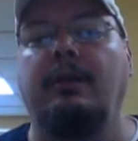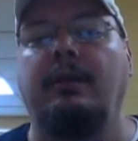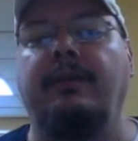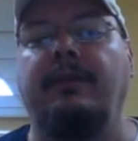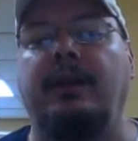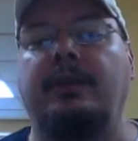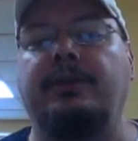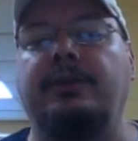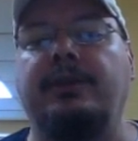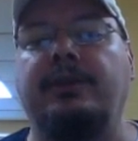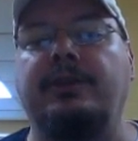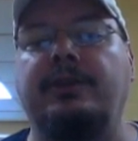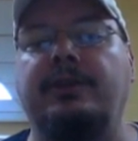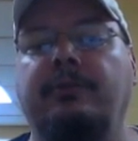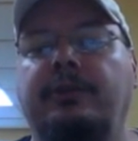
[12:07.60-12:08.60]
File
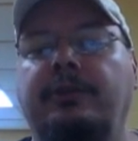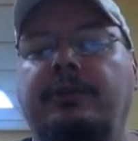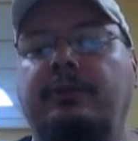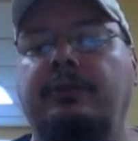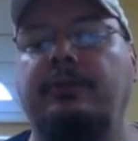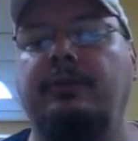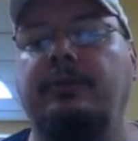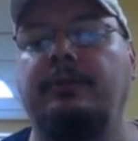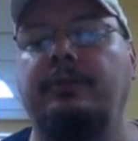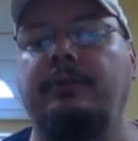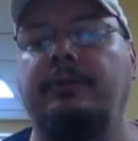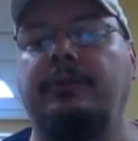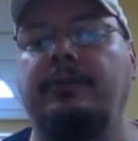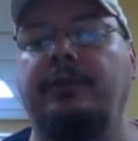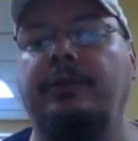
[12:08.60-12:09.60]
system root,
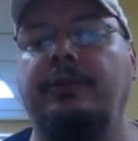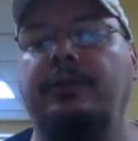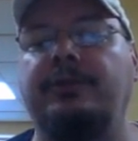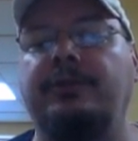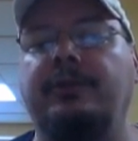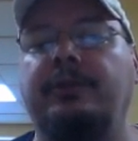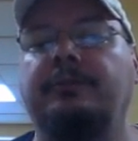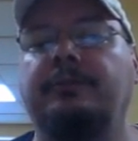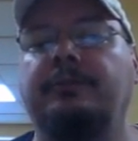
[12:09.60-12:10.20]
user